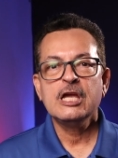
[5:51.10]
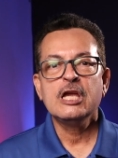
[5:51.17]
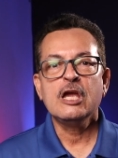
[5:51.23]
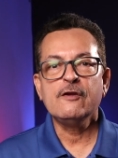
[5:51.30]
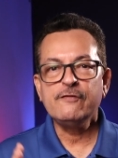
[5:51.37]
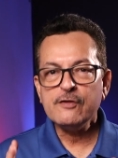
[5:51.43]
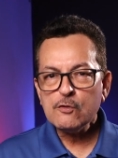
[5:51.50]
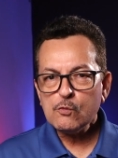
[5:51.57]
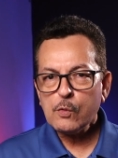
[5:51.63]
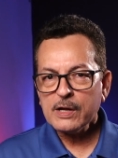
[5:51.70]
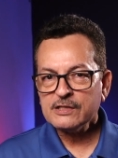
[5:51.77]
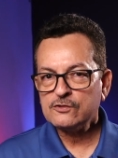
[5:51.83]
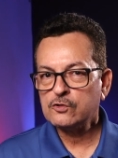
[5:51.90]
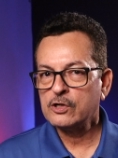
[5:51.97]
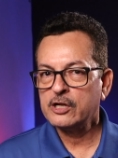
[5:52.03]
If you
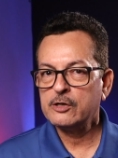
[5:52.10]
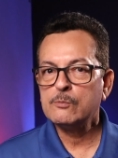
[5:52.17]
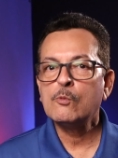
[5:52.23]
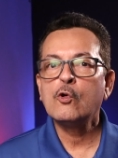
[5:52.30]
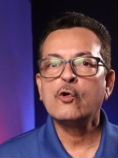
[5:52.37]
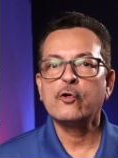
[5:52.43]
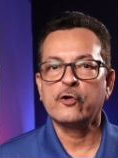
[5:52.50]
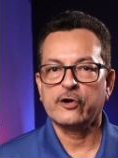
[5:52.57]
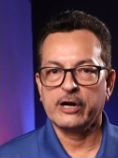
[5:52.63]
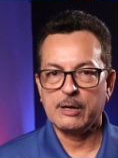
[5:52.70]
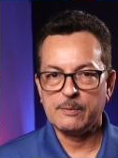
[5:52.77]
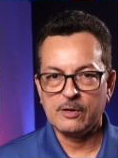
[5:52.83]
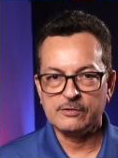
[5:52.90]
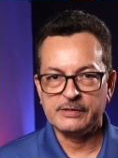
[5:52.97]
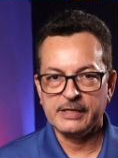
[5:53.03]
want to learn more
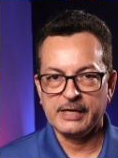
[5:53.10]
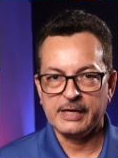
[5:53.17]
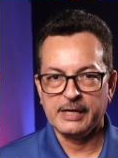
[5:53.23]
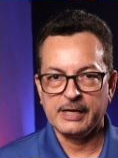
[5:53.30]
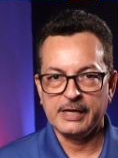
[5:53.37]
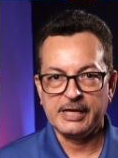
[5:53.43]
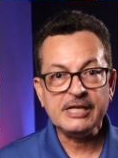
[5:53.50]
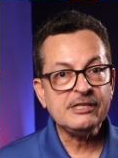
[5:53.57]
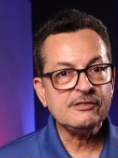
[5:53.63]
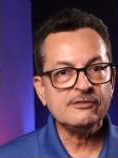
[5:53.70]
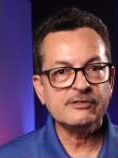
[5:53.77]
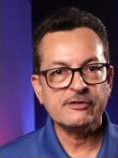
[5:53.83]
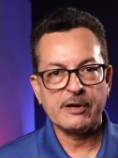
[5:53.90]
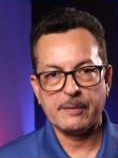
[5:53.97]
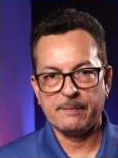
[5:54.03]
about the
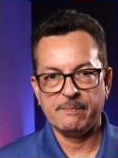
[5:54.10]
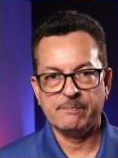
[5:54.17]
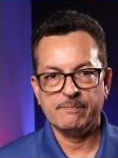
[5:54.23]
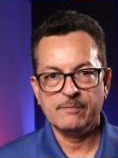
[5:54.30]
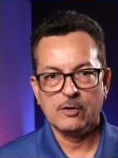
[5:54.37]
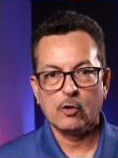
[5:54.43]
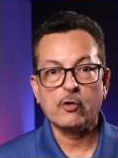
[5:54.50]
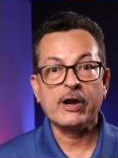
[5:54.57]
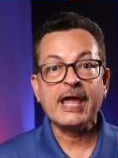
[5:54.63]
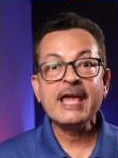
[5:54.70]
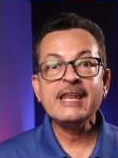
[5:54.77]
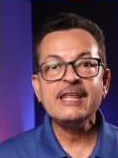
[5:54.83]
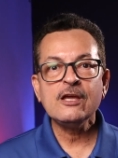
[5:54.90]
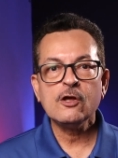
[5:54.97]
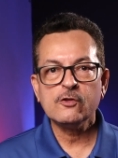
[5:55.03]
InStream or
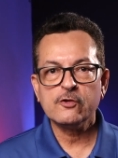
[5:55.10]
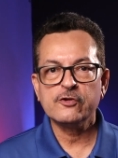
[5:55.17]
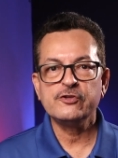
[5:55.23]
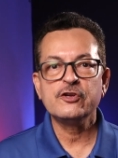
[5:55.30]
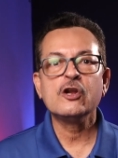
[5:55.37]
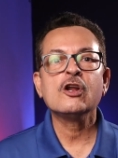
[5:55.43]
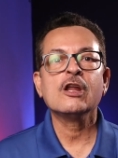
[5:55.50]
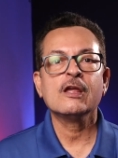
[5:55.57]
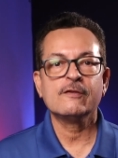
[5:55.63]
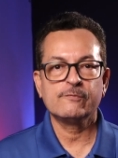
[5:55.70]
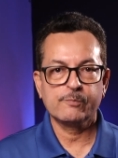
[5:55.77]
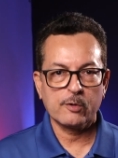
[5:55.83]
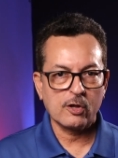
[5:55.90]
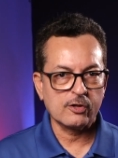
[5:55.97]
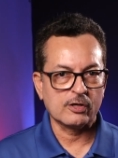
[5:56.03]
any other YoloLiv
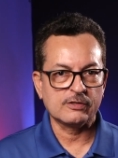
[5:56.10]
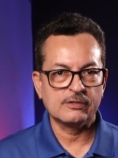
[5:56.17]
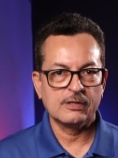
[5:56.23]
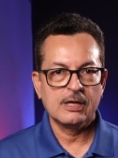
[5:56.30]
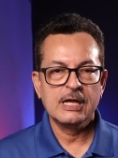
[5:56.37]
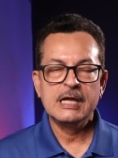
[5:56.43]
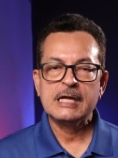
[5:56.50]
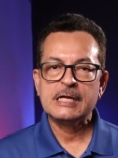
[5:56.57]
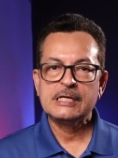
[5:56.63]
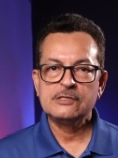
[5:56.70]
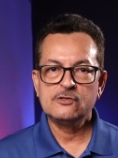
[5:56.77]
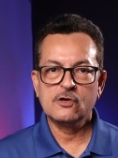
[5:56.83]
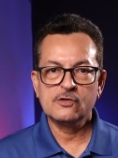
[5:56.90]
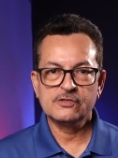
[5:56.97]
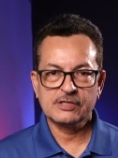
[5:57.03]
product,
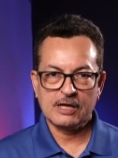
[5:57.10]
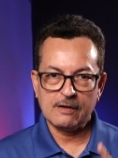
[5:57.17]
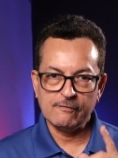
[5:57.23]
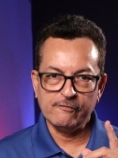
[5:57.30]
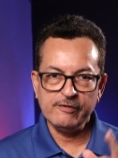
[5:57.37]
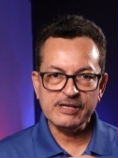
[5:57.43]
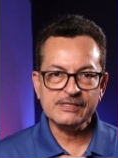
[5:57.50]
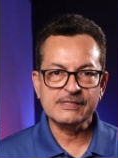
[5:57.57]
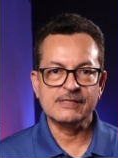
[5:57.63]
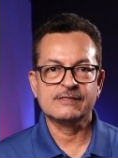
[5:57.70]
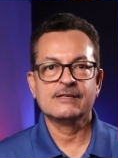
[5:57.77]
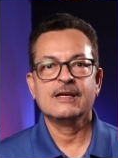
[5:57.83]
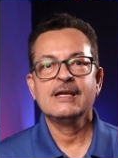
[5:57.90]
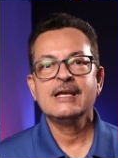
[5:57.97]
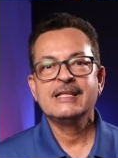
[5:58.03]
just visit
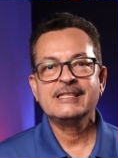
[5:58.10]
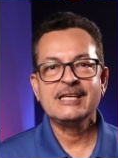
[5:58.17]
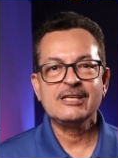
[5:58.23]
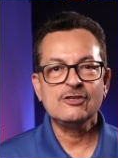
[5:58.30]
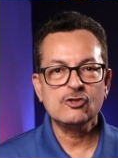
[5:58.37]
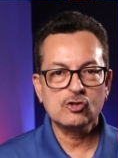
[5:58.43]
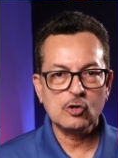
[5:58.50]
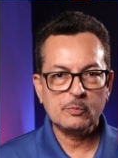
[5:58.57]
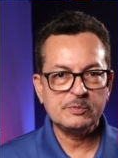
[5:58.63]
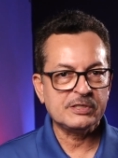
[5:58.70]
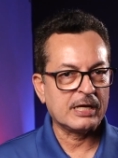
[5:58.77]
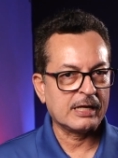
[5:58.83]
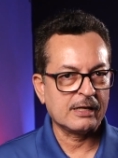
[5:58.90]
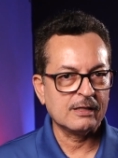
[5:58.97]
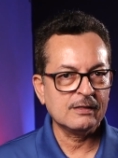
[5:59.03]
the YouTube
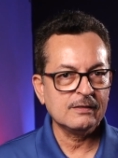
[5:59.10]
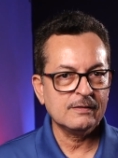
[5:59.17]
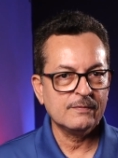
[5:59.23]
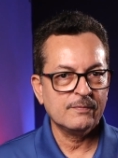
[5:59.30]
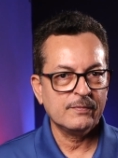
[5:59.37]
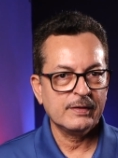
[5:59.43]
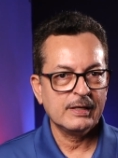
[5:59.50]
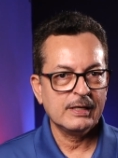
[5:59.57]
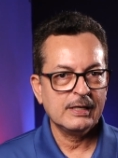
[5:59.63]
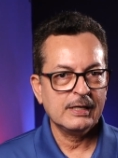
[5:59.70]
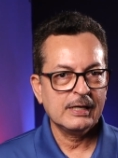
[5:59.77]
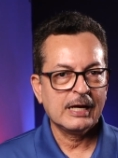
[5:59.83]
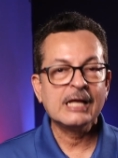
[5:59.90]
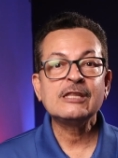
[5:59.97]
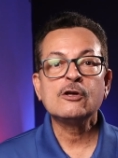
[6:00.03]
channel
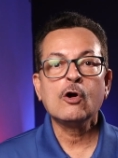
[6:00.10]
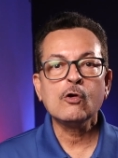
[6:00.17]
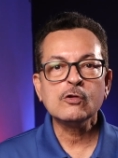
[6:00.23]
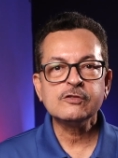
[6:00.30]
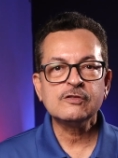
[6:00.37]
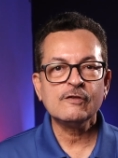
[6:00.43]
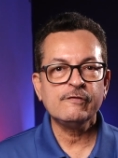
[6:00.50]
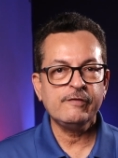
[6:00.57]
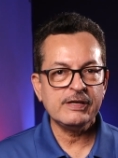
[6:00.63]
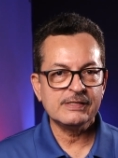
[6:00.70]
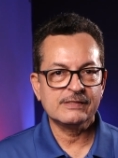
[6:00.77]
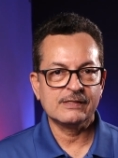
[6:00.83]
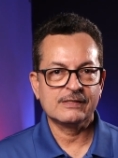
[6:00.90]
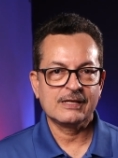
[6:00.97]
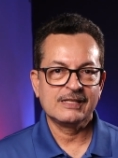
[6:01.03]
and also
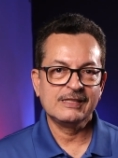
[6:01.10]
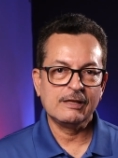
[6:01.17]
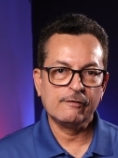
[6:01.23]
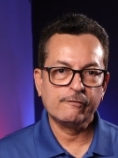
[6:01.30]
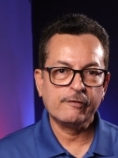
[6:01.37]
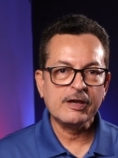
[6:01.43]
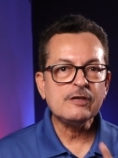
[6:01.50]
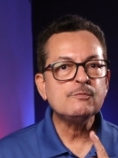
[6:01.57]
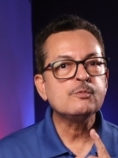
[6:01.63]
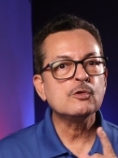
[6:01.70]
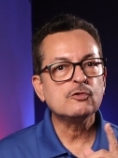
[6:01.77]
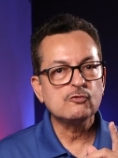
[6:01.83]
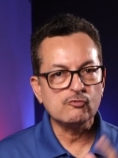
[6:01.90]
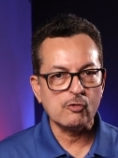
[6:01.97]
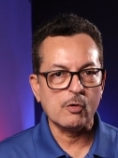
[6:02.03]
visit the
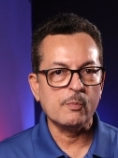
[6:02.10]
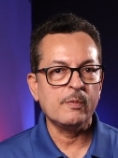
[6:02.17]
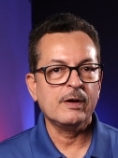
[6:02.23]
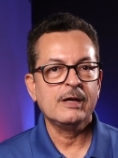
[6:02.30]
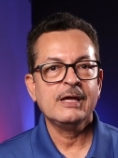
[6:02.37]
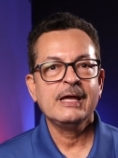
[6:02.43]
Facebook group